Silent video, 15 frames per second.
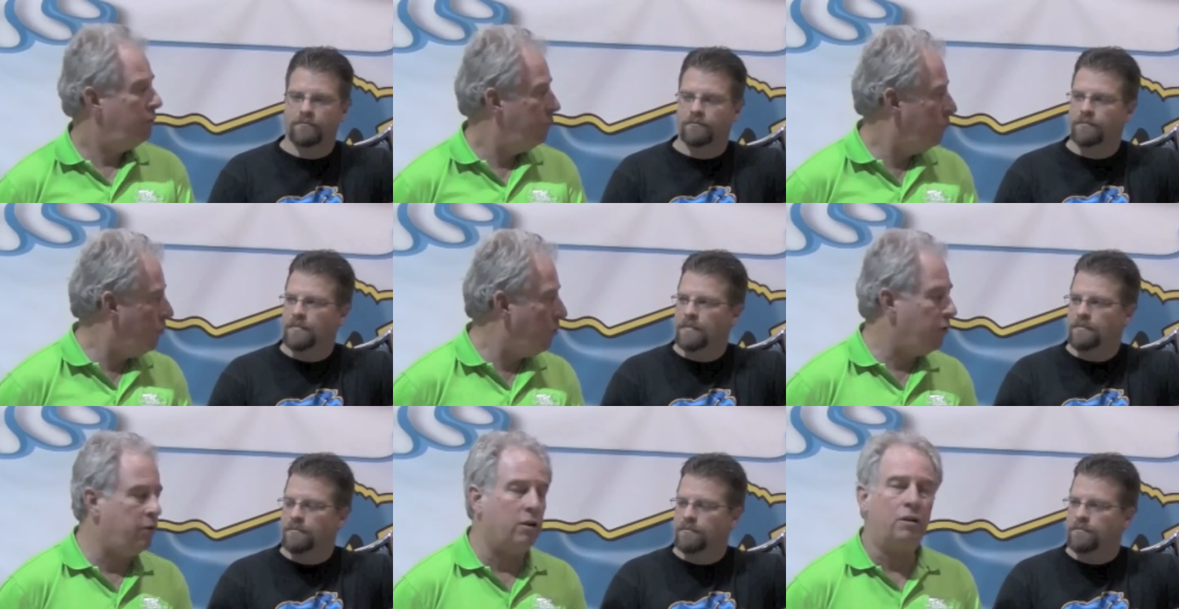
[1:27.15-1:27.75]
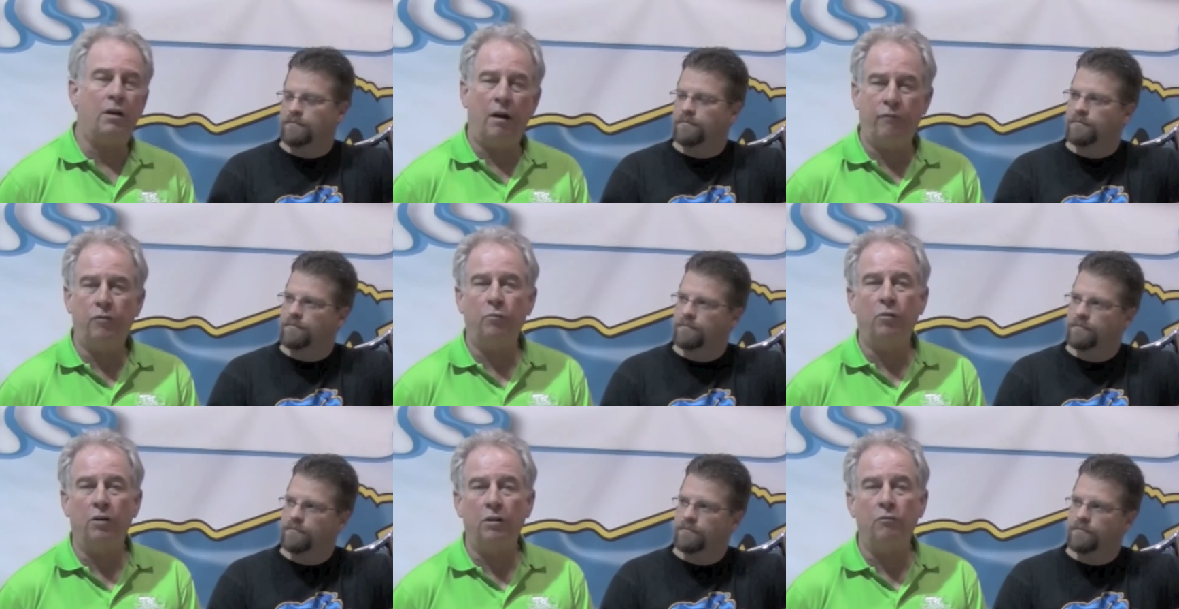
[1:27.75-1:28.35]
Speaker 1: more than
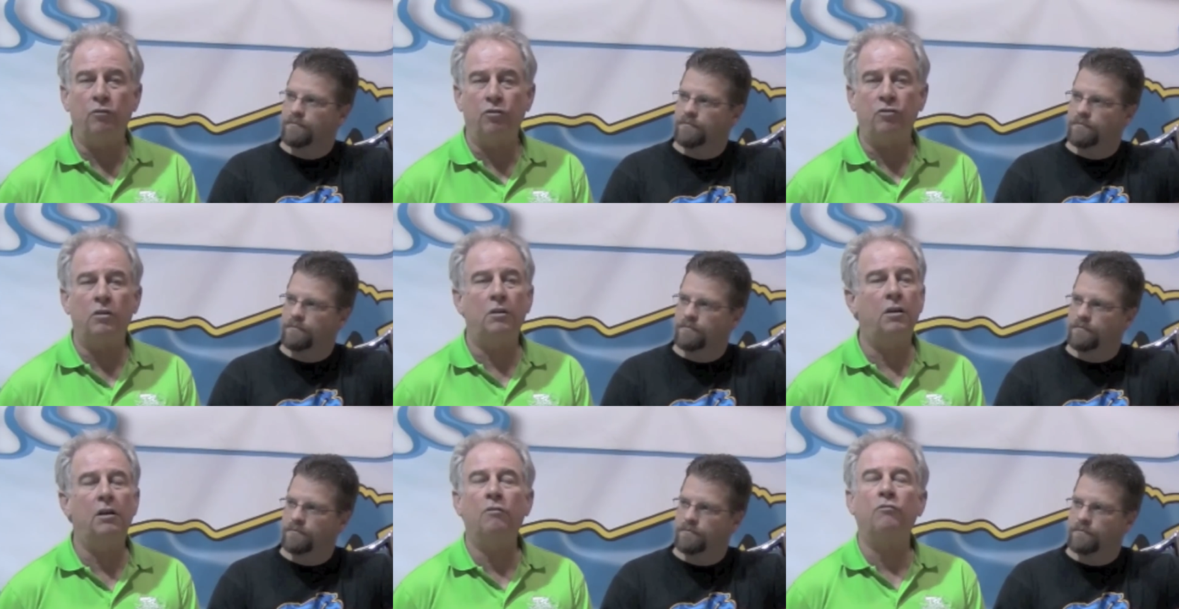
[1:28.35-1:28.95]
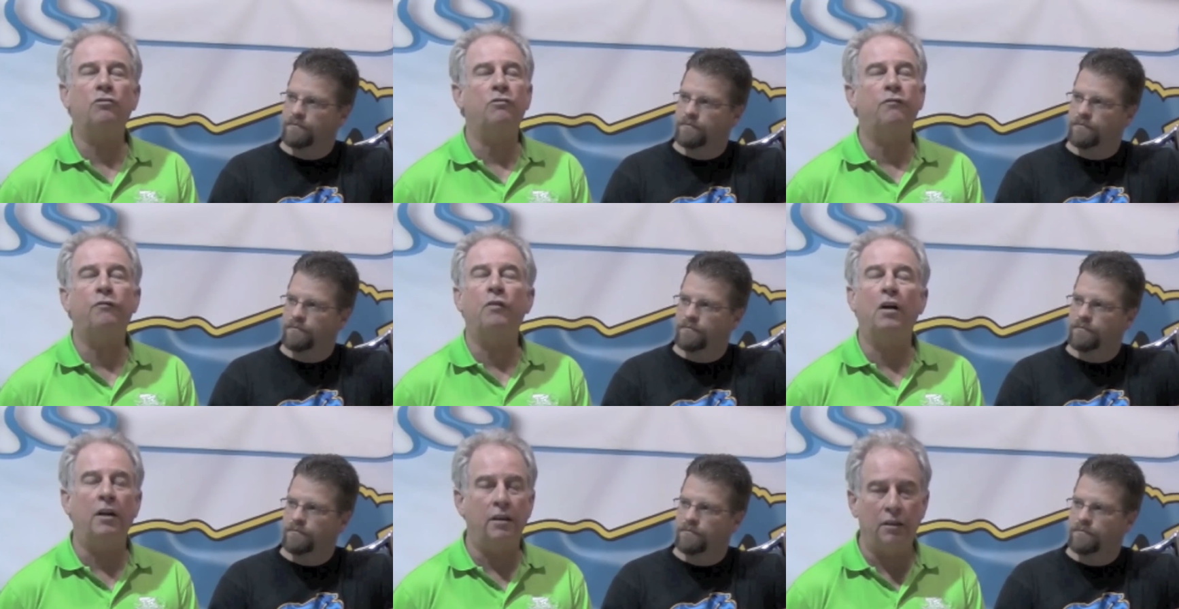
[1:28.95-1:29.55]
comfortable. It was it was
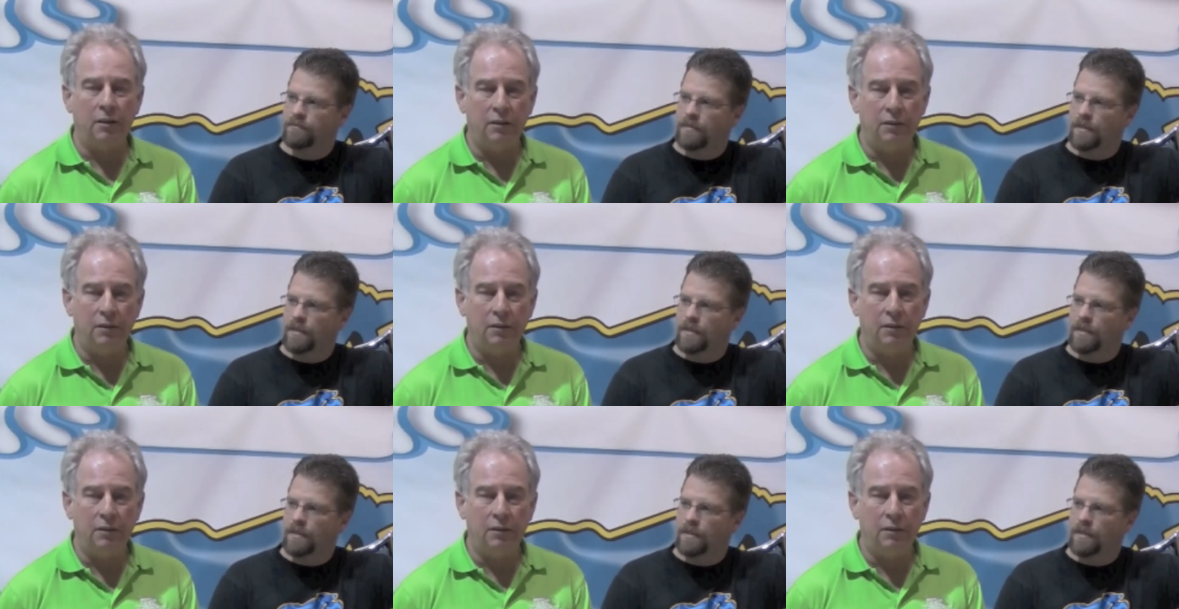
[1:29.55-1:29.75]
fun.